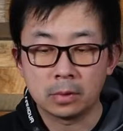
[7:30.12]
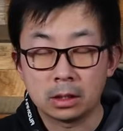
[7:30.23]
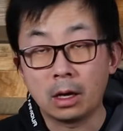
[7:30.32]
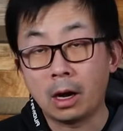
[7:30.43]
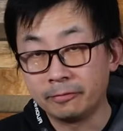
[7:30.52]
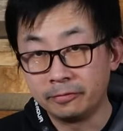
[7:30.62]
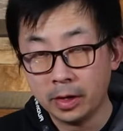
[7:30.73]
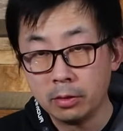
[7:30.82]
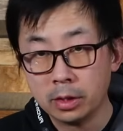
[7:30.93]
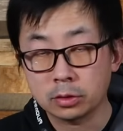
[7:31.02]
Now, a
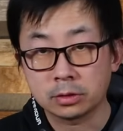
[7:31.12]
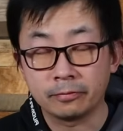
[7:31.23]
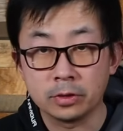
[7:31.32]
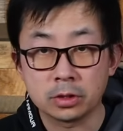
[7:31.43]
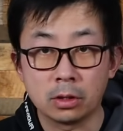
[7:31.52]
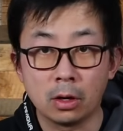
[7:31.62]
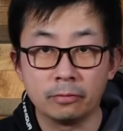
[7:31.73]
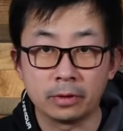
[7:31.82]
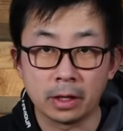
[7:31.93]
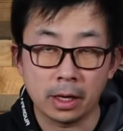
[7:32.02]
very interesting feature
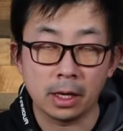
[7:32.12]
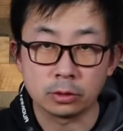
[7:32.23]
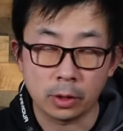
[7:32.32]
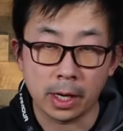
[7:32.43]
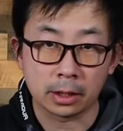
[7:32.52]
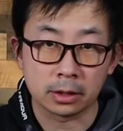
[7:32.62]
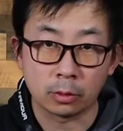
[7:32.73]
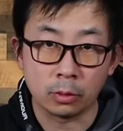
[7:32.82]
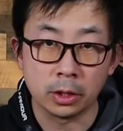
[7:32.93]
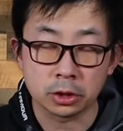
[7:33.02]
of the air drag
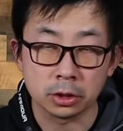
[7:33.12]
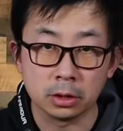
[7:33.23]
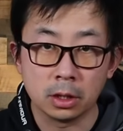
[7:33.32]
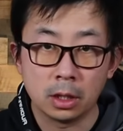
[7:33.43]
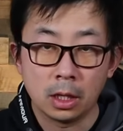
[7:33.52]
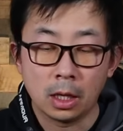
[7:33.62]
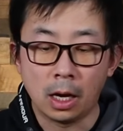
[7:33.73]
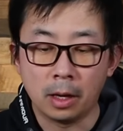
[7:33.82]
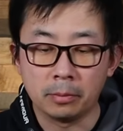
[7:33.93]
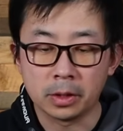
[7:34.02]
equation
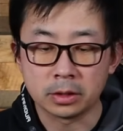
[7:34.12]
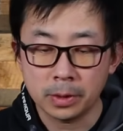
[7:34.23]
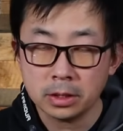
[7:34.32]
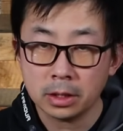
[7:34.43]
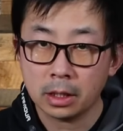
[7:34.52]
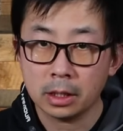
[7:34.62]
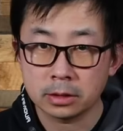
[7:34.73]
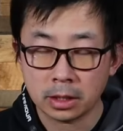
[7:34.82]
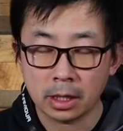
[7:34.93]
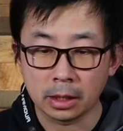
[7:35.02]
is basically
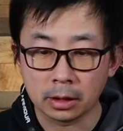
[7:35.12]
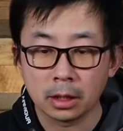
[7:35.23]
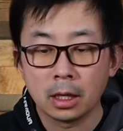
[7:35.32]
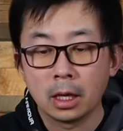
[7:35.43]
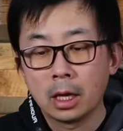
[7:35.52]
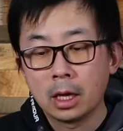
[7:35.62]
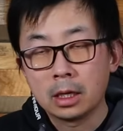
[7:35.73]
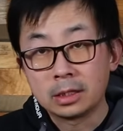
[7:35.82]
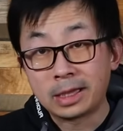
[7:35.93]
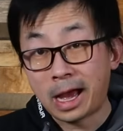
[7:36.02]
saying
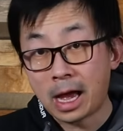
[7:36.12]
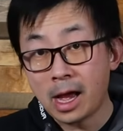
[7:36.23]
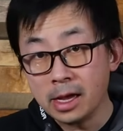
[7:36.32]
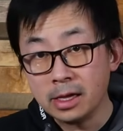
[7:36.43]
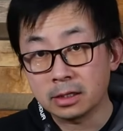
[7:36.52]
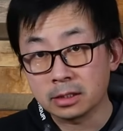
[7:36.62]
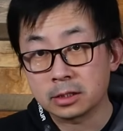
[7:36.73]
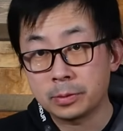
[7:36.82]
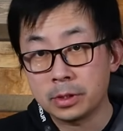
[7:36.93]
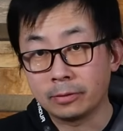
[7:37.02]
the higher the
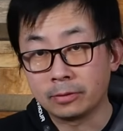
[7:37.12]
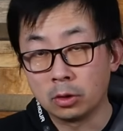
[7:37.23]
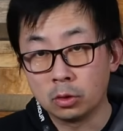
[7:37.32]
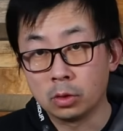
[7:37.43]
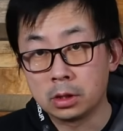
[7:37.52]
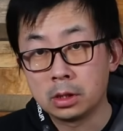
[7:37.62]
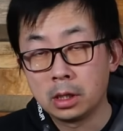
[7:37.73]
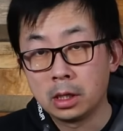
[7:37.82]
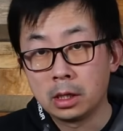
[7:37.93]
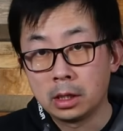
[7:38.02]
speed of the lure,
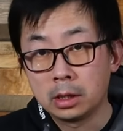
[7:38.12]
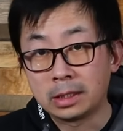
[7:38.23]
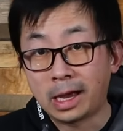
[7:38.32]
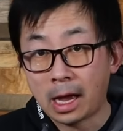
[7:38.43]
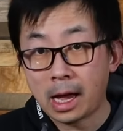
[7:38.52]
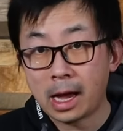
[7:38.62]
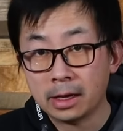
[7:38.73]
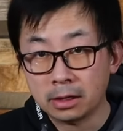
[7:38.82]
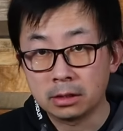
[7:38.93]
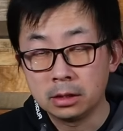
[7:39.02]
the
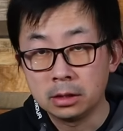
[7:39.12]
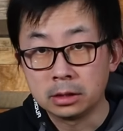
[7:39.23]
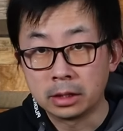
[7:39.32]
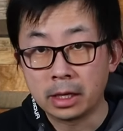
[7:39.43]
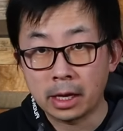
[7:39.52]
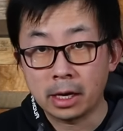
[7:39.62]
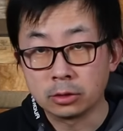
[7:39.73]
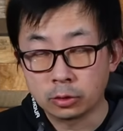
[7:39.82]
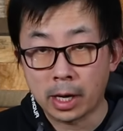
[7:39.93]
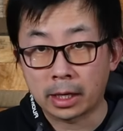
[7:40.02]
higher the air
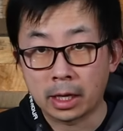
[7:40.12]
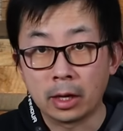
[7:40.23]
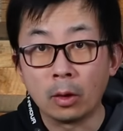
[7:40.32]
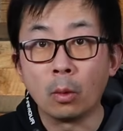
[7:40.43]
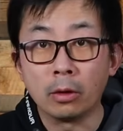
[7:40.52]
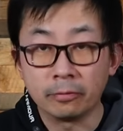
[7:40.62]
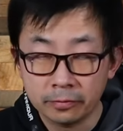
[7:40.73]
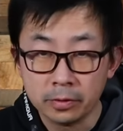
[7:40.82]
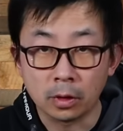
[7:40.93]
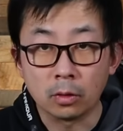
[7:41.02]
drag it will
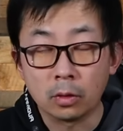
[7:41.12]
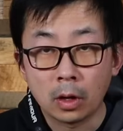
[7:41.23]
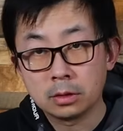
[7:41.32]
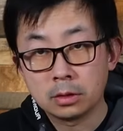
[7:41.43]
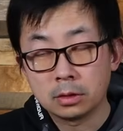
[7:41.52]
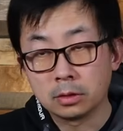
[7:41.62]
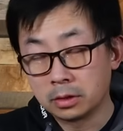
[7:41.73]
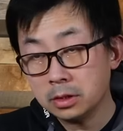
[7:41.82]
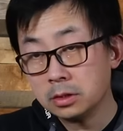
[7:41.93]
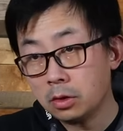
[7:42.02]
feel. So
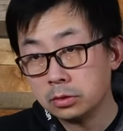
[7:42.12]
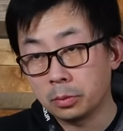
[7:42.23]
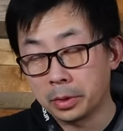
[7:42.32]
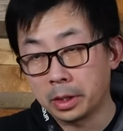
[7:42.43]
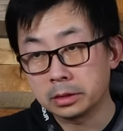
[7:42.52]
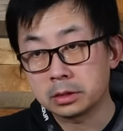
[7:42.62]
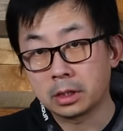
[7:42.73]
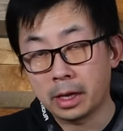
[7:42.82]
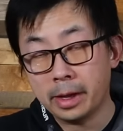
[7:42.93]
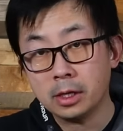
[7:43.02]
this also means
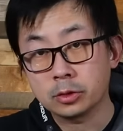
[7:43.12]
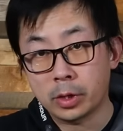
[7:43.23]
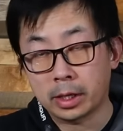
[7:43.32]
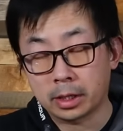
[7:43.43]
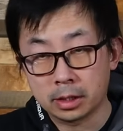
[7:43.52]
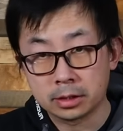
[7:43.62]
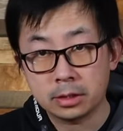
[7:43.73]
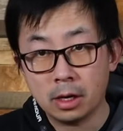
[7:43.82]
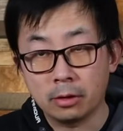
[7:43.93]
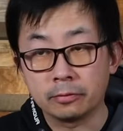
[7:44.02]
the air drag
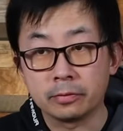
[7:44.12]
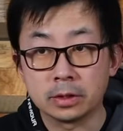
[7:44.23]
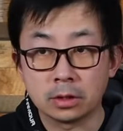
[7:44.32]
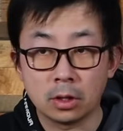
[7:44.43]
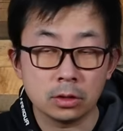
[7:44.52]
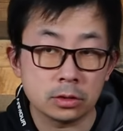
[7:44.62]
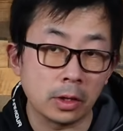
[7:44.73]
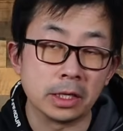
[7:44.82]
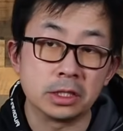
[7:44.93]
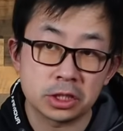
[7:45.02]
itself is also
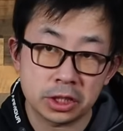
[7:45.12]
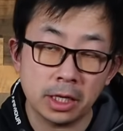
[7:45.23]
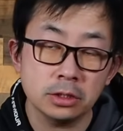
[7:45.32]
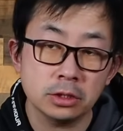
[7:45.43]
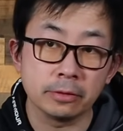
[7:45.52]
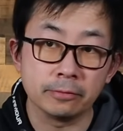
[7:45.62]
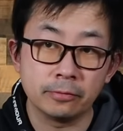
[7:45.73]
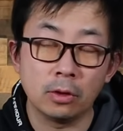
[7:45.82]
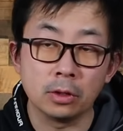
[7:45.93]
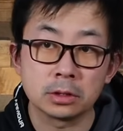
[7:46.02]
a changing
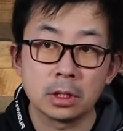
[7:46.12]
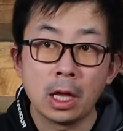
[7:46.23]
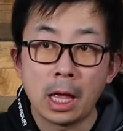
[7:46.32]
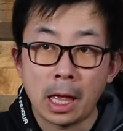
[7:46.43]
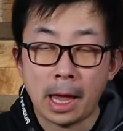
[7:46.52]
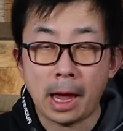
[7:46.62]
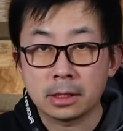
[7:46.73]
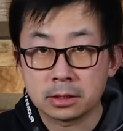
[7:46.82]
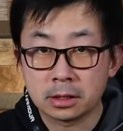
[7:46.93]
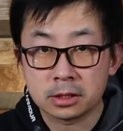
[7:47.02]
force
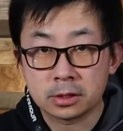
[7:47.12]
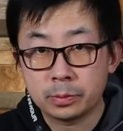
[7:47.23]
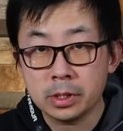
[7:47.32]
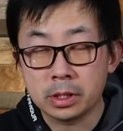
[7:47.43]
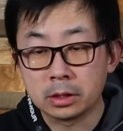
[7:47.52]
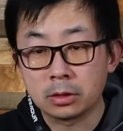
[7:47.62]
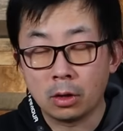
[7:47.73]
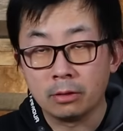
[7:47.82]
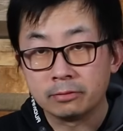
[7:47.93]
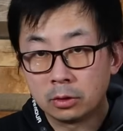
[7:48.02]
as the speed
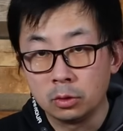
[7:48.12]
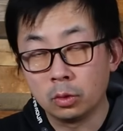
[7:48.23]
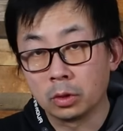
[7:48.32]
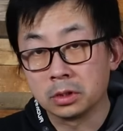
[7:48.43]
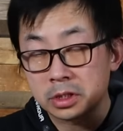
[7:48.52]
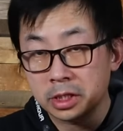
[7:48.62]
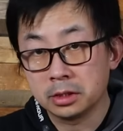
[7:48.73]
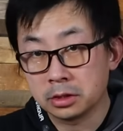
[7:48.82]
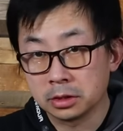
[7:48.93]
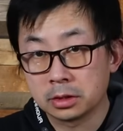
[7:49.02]
of the lure
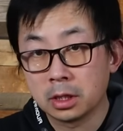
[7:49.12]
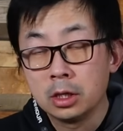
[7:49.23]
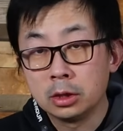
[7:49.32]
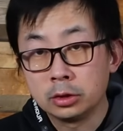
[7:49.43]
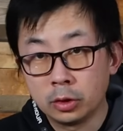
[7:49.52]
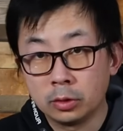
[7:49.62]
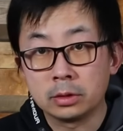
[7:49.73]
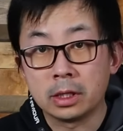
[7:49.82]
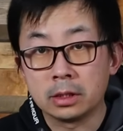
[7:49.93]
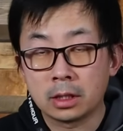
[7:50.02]
changes during
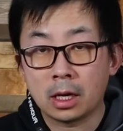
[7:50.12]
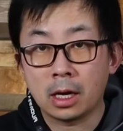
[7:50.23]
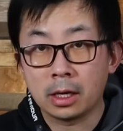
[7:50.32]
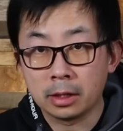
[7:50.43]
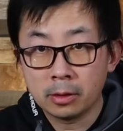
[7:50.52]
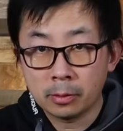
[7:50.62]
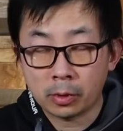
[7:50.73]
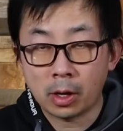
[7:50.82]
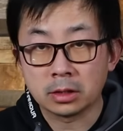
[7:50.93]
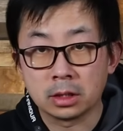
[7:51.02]
the entire
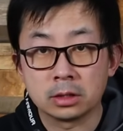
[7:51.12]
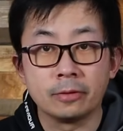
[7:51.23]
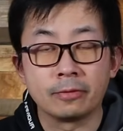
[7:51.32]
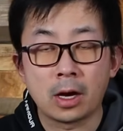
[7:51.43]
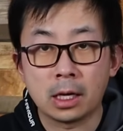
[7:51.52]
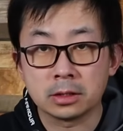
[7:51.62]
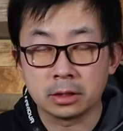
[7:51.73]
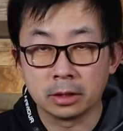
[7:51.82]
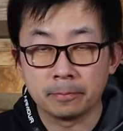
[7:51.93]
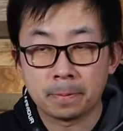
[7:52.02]
process of
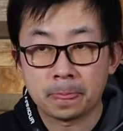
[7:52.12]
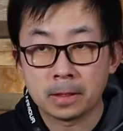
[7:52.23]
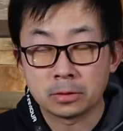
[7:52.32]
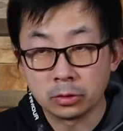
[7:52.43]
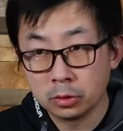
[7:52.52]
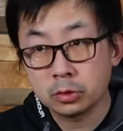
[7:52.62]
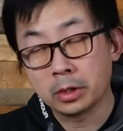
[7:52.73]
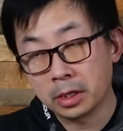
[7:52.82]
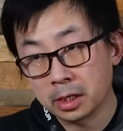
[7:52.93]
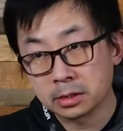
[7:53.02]
casting. So
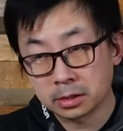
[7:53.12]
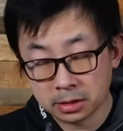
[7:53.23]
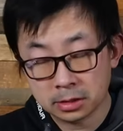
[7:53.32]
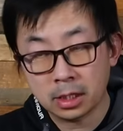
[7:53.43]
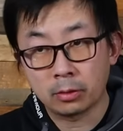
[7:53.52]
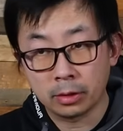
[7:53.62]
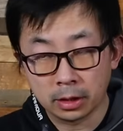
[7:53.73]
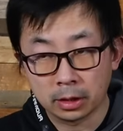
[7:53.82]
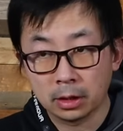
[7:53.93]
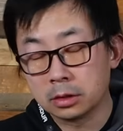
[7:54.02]
usually it's
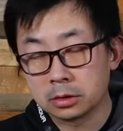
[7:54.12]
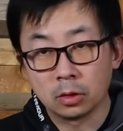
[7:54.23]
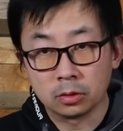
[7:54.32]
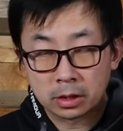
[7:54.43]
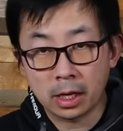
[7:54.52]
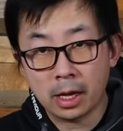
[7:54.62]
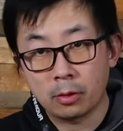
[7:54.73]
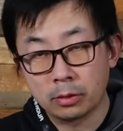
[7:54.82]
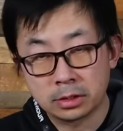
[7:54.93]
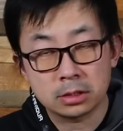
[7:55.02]
decelerating. So the air
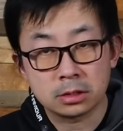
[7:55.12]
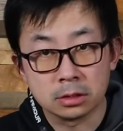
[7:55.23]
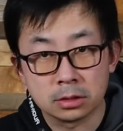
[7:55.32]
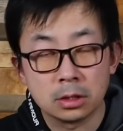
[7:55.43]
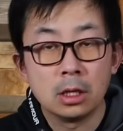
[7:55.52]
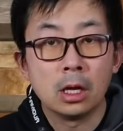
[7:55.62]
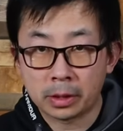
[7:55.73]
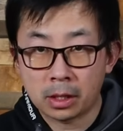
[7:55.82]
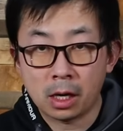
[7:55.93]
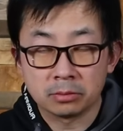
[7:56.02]
resistance
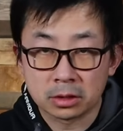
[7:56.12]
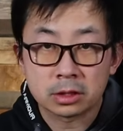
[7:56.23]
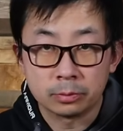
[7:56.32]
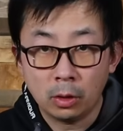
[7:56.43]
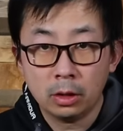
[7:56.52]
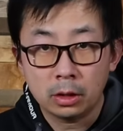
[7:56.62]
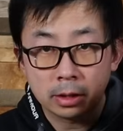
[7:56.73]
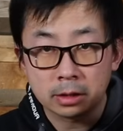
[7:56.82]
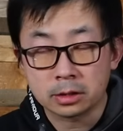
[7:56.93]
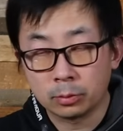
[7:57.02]
becomes smaller
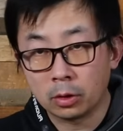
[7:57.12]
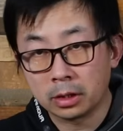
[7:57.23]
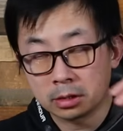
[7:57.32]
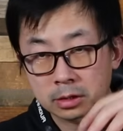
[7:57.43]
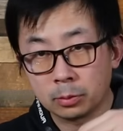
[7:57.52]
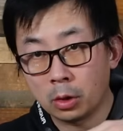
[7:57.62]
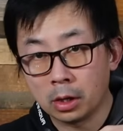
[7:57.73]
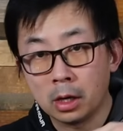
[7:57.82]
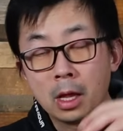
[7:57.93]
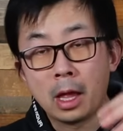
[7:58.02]
and smaller and
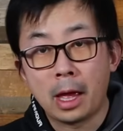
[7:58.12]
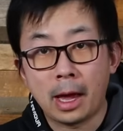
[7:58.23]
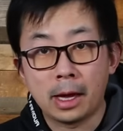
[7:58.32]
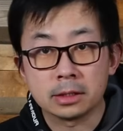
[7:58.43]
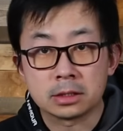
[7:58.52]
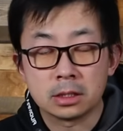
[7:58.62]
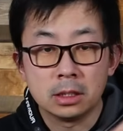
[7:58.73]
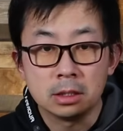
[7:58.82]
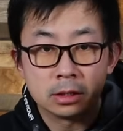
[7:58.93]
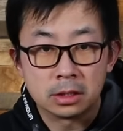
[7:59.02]
smaller as
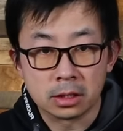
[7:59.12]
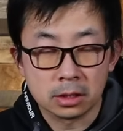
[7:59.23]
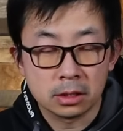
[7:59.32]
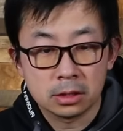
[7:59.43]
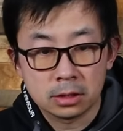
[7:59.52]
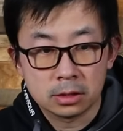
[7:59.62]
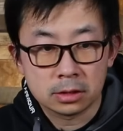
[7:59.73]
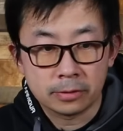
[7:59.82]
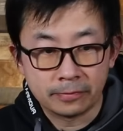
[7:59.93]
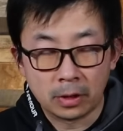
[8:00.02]
the
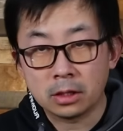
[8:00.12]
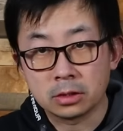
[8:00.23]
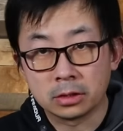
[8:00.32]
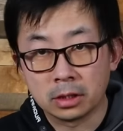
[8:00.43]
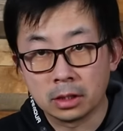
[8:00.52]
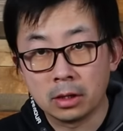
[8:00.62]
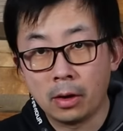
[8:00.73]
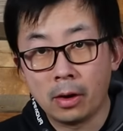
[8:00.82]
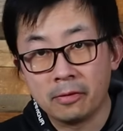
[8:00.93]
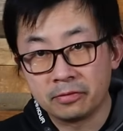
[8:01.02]
velocity
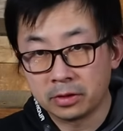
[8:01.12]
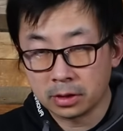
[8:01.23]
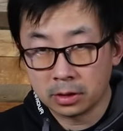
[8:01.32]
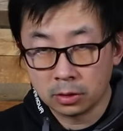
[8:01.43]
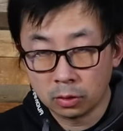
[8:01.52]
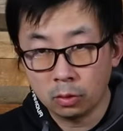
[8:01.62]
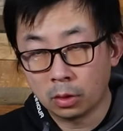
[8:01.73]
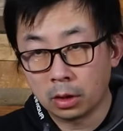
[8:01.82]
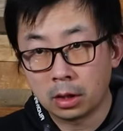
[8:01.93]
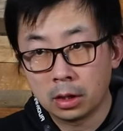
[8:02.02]
of the
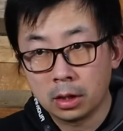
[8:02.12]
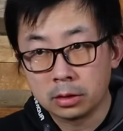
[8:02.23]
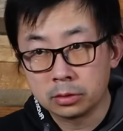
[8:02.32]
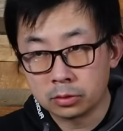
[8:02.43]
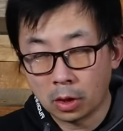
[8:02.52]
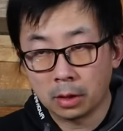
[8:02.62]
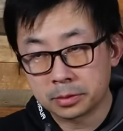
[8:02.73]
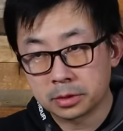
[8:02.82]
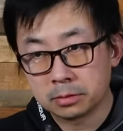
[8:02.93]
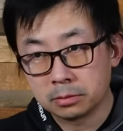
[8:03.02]
lure
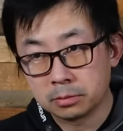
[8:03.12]
drops.